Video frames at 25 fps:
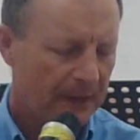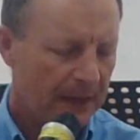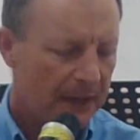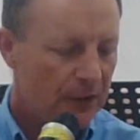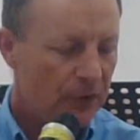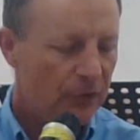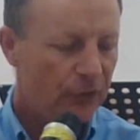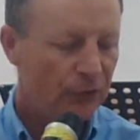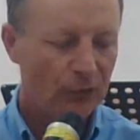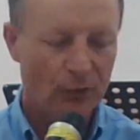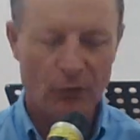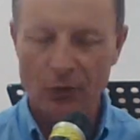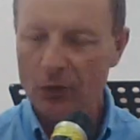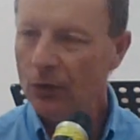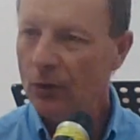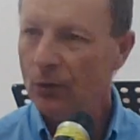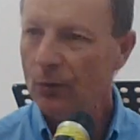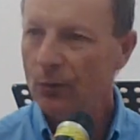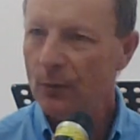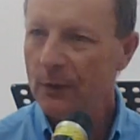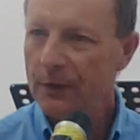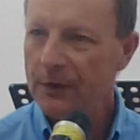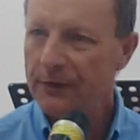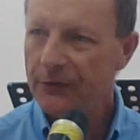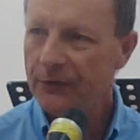he saw
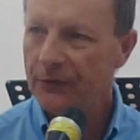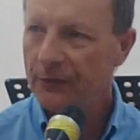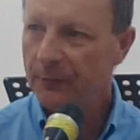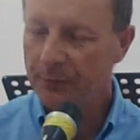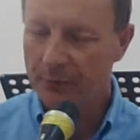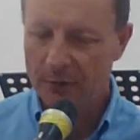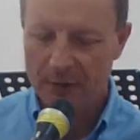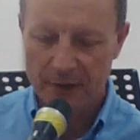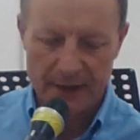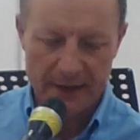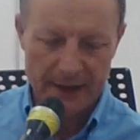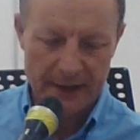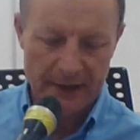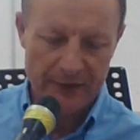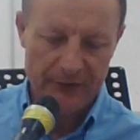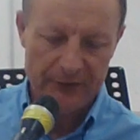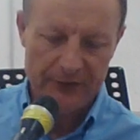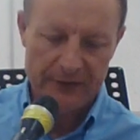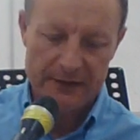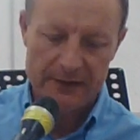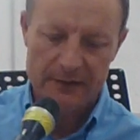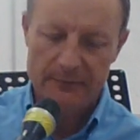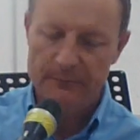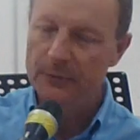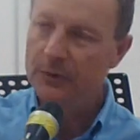with surprise
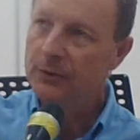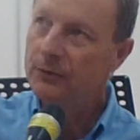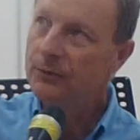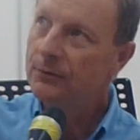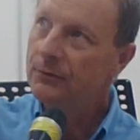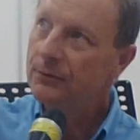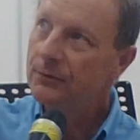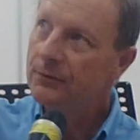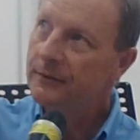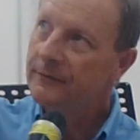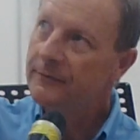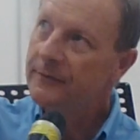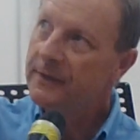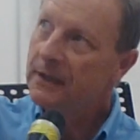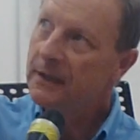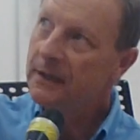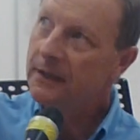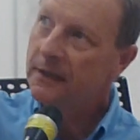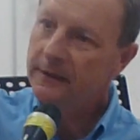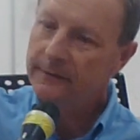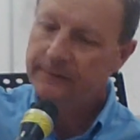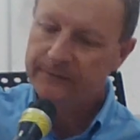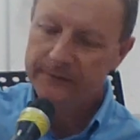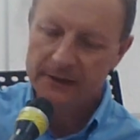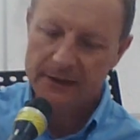that the moon of the
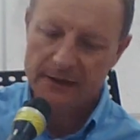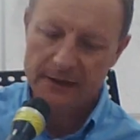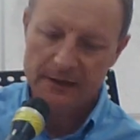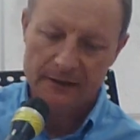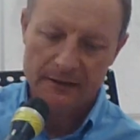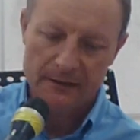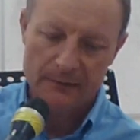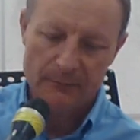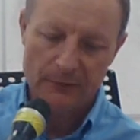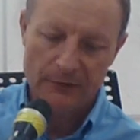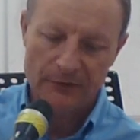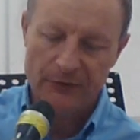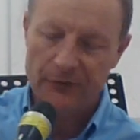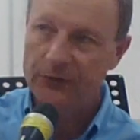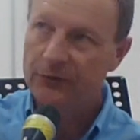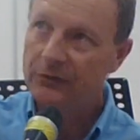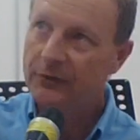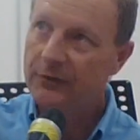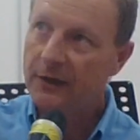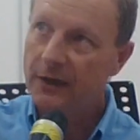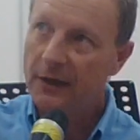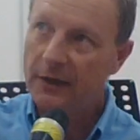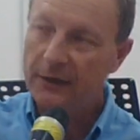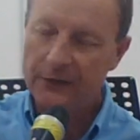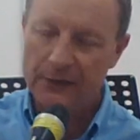evening was
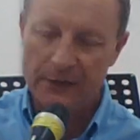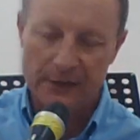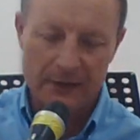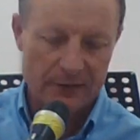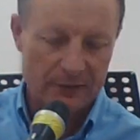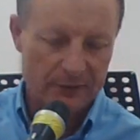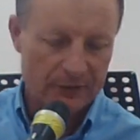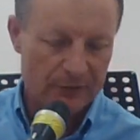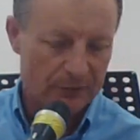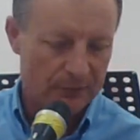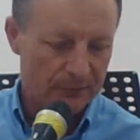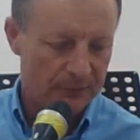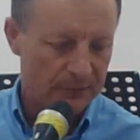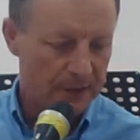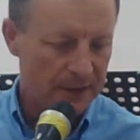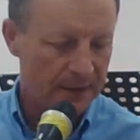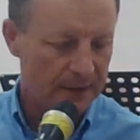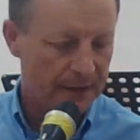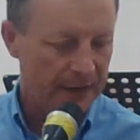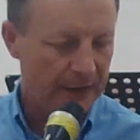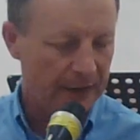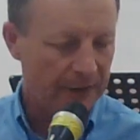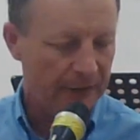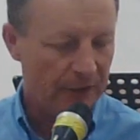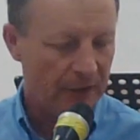starting to
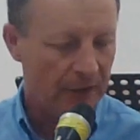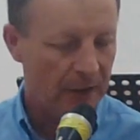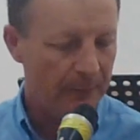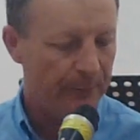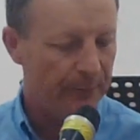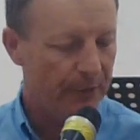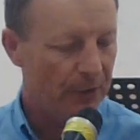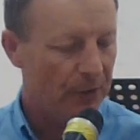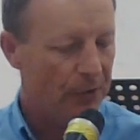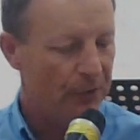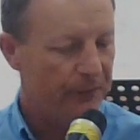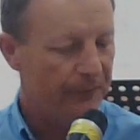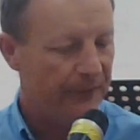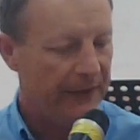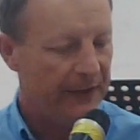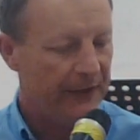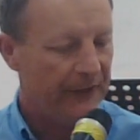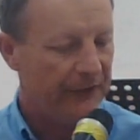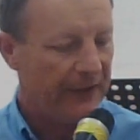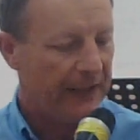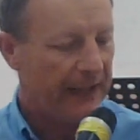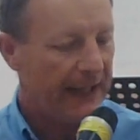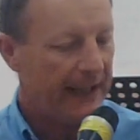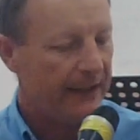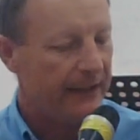rise up over
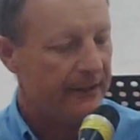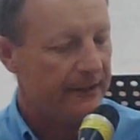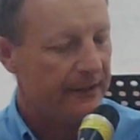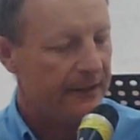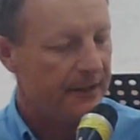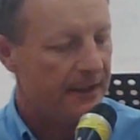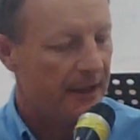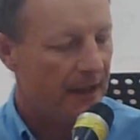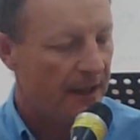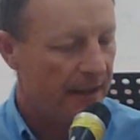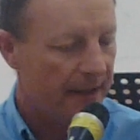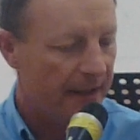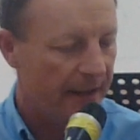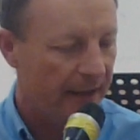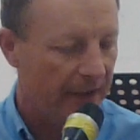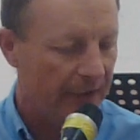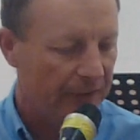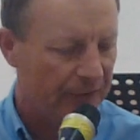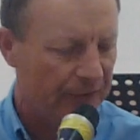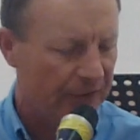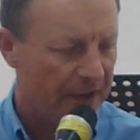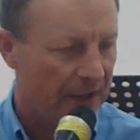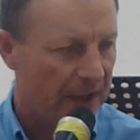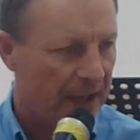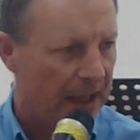his head in the darkening
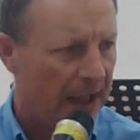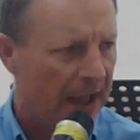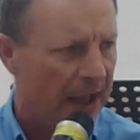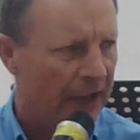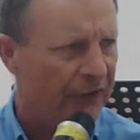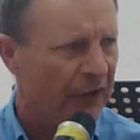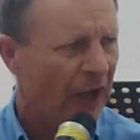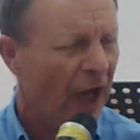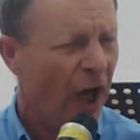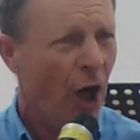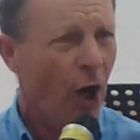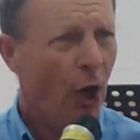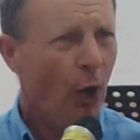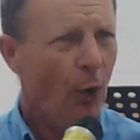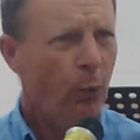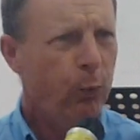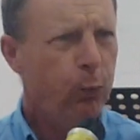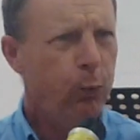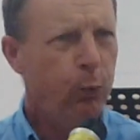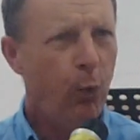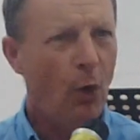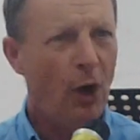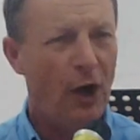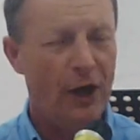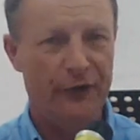skies.
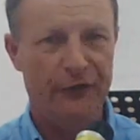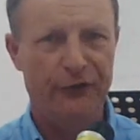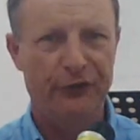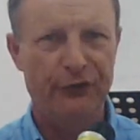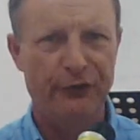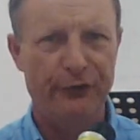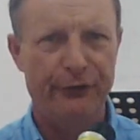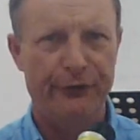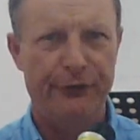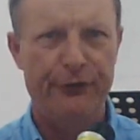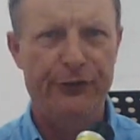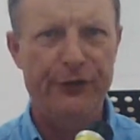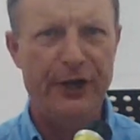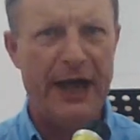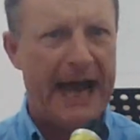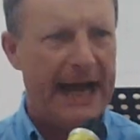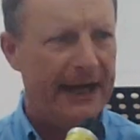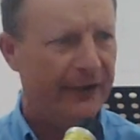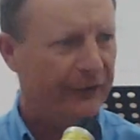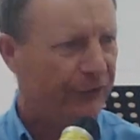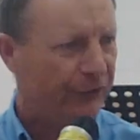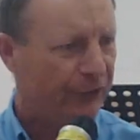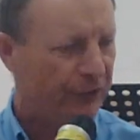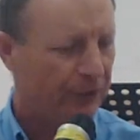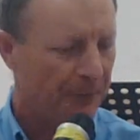What's
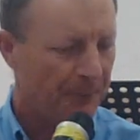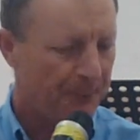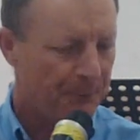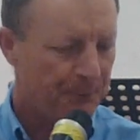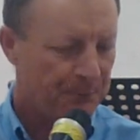that?